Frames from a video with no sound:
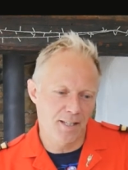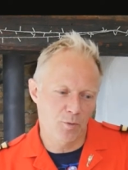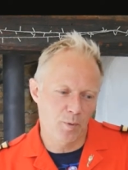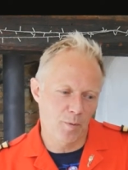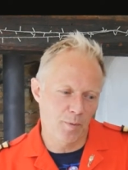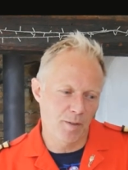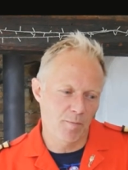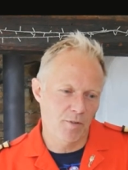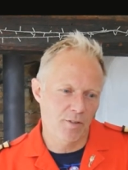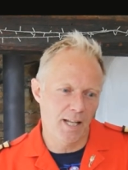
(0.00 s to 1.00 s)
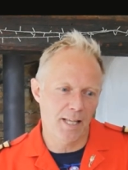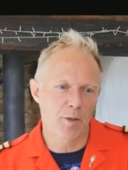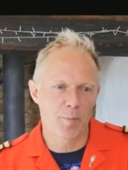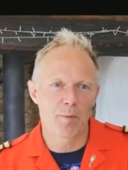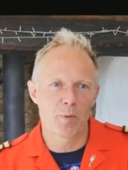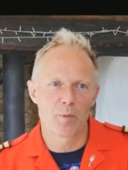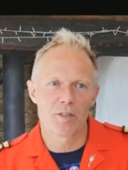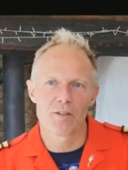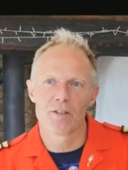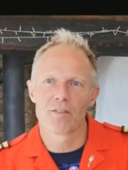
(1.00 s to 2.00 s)
That's why we select the people we
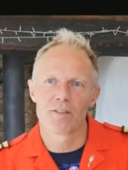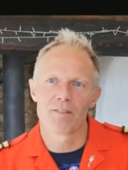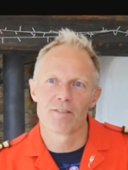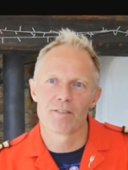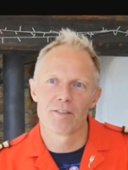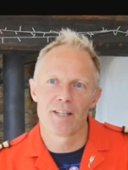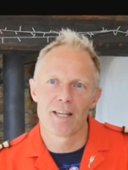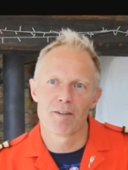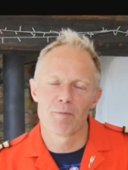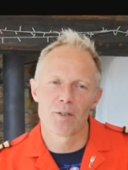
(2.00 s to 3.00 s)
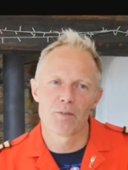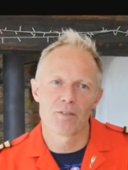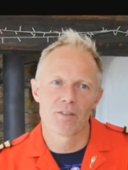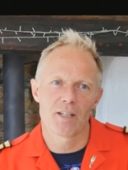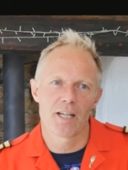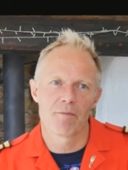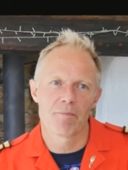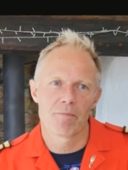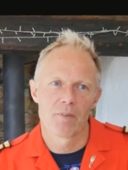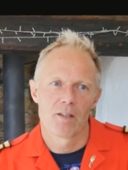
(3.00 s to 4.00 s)
do for for the air ambulance.
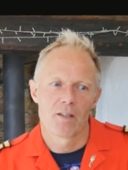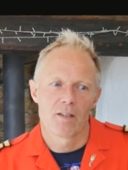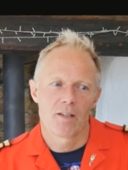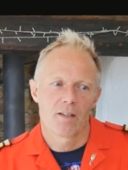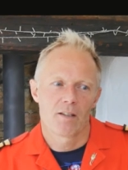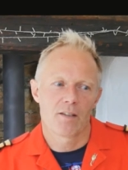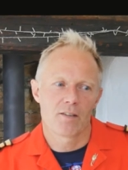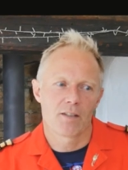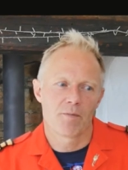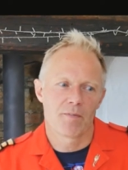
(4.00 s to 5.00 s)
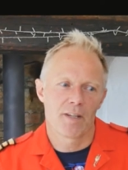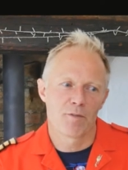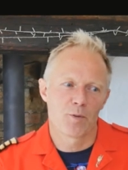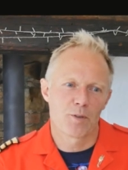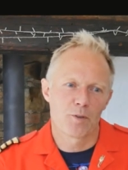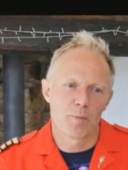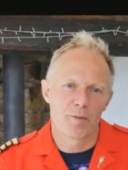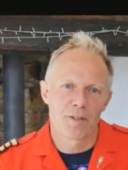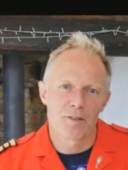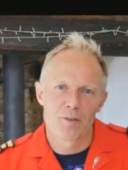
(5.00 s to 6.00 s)
Um, that um, everyone is
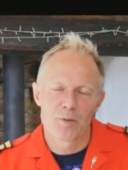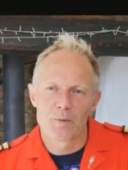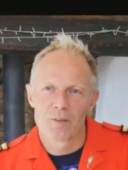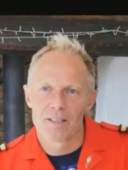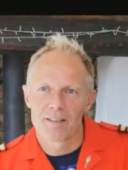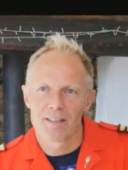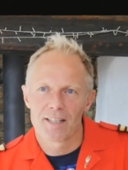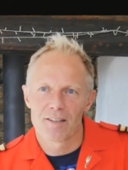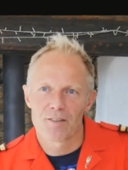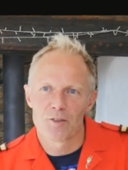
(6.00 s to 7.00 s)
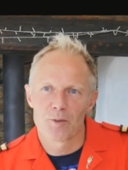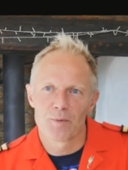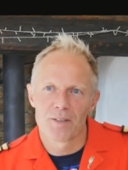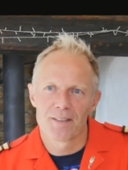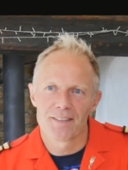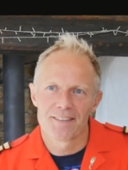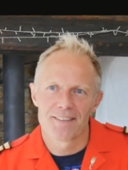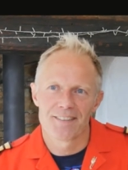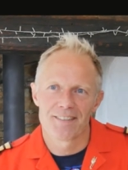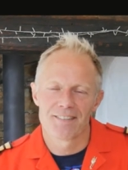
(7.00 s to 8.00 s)
professional and, and gets the job done.
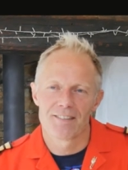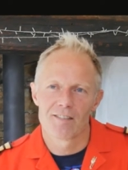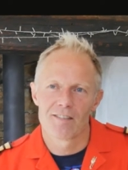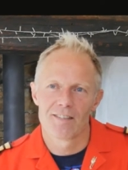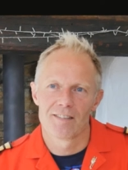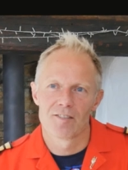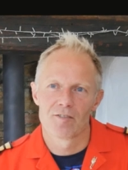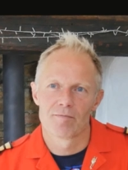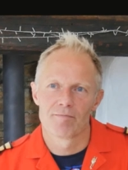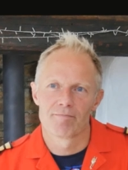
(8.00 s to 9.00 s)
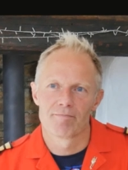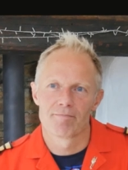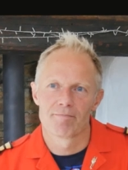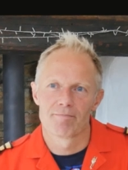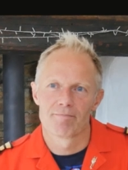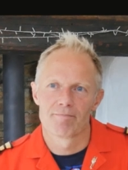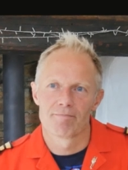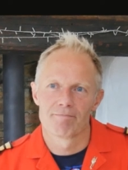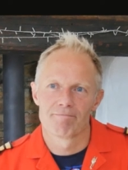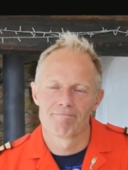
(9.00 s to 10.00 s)
And what would you say to that
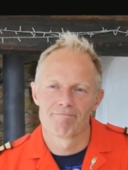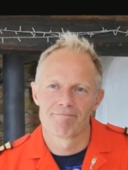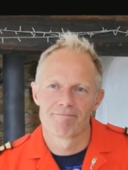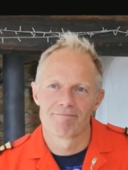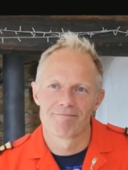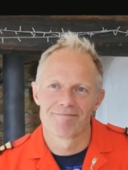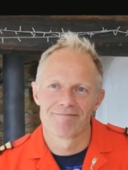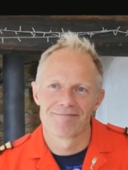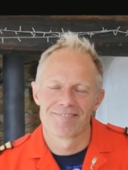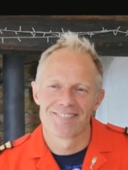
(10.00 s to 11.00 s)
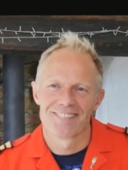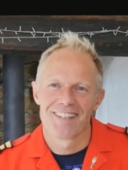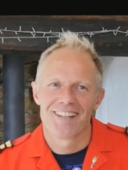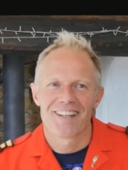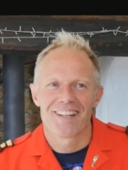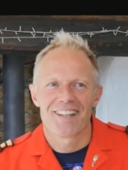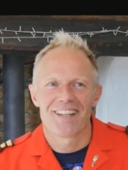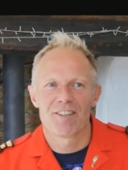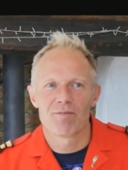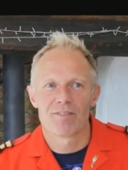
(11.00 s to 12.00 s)
seven-year-old boy on Exmoor?
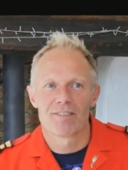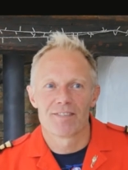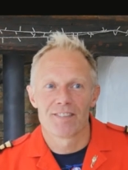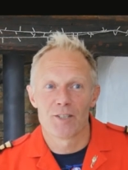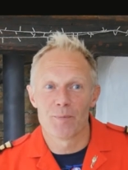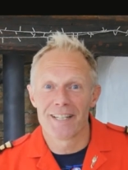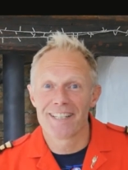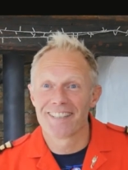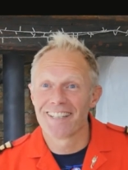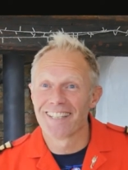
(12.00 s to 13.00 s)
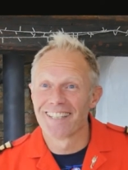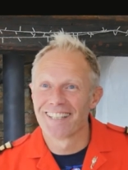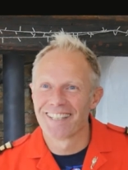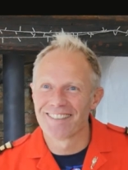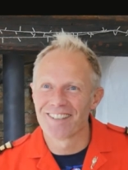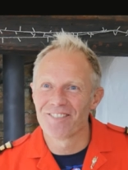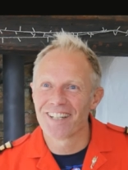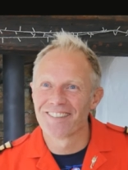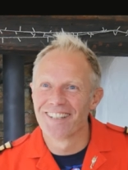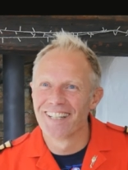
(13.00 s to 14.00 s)
Um, he's made it, hasn't he? He's done
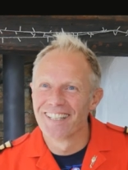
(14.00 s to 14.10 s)
well.